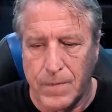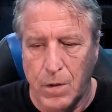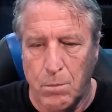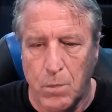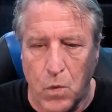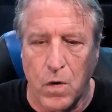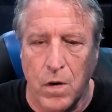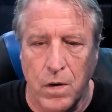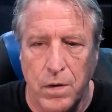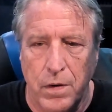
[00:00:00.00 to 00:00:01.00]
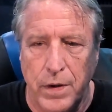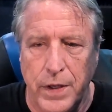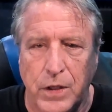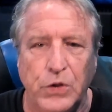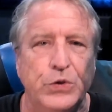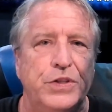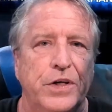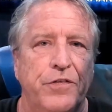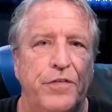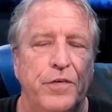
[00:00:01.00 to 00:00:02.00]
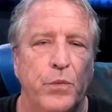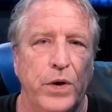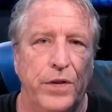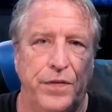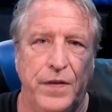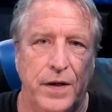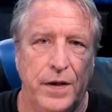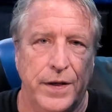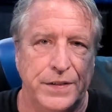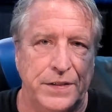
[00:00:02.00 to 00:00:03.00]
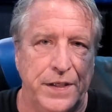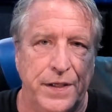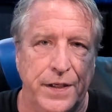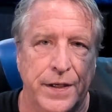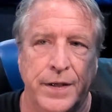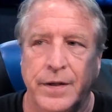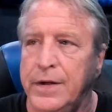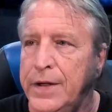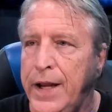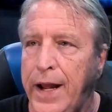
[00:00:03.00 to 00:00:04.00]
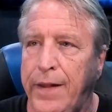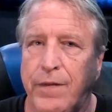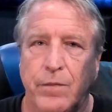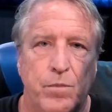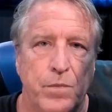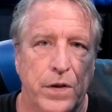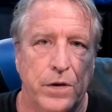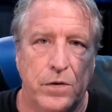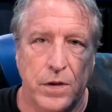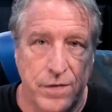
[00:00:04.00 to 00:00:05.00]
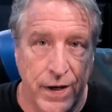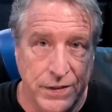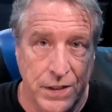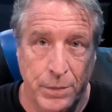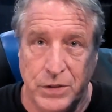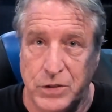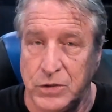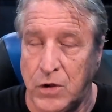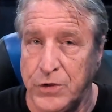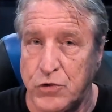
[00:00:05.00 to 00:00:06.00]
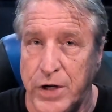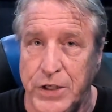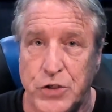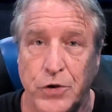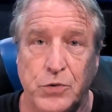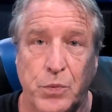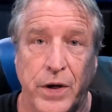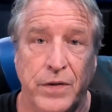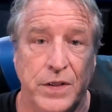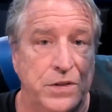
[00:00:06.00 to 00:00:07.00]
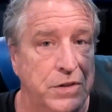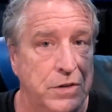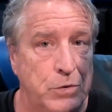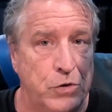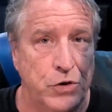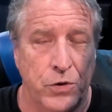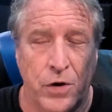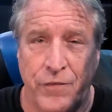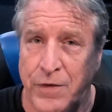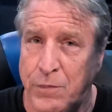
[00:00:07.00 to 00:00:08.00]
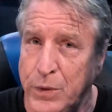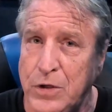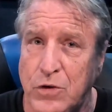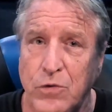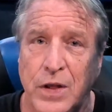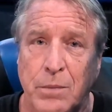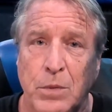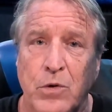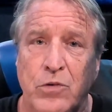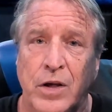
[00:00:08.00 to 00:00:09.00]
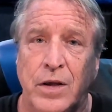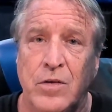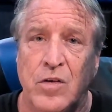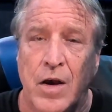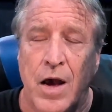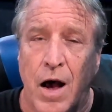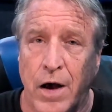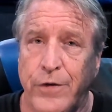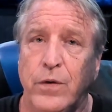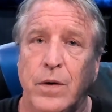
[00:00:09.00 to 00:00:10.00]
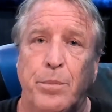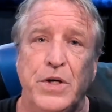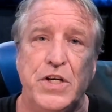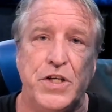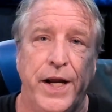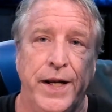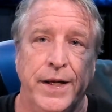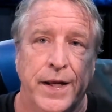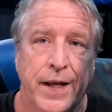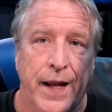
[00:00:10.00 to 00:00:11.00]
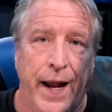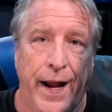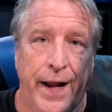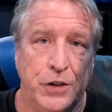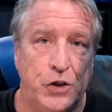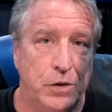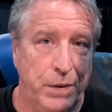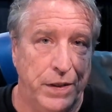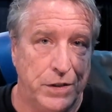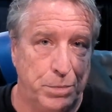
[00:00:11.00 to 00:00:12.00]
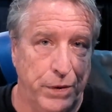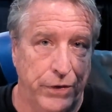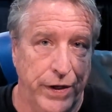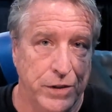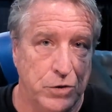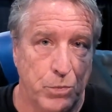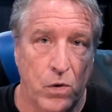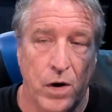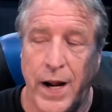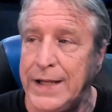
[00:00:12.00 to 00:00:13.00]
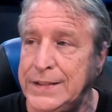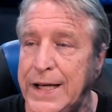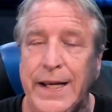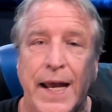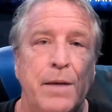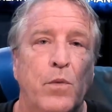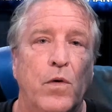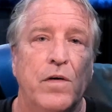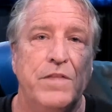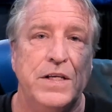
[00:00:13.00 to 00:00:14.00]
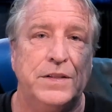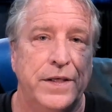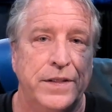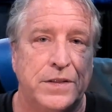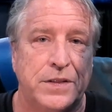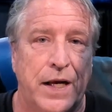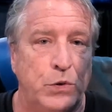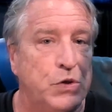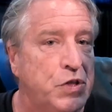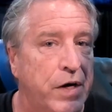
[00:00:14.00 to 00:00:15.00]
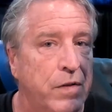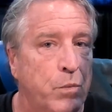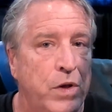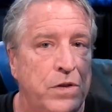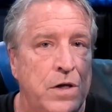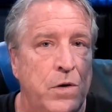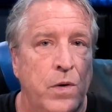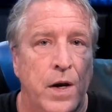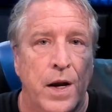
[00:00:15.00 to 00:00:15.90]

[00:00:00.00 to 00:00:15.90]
more inclusive with the CEDIA and the tech summits and all the trade shows where these systems are shown off. I really do think music is underappreciated and should be experienced more. As I get more of these discs, I will share them with you.